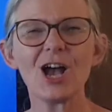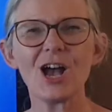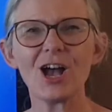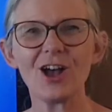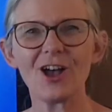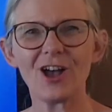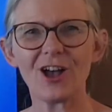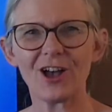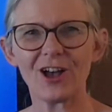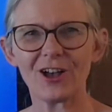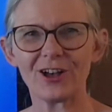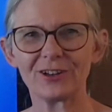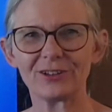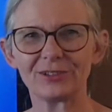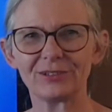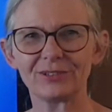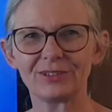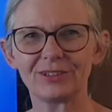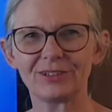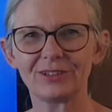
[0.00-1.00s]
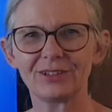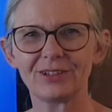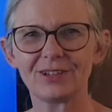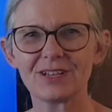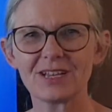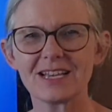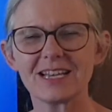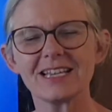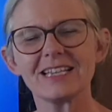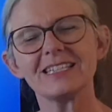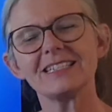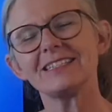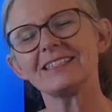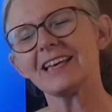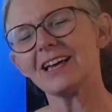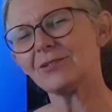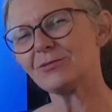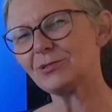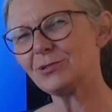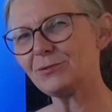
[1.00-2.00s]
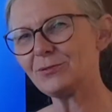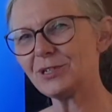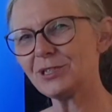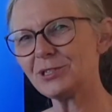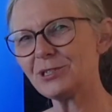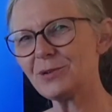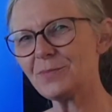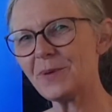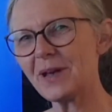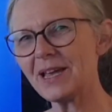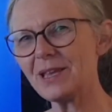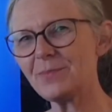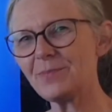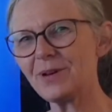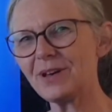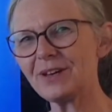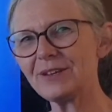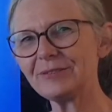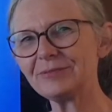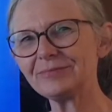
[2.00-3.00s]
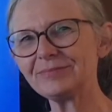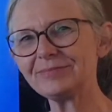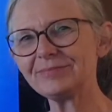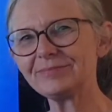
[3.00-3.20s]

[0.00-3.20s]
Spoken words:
Her. Sound talk it to your paper.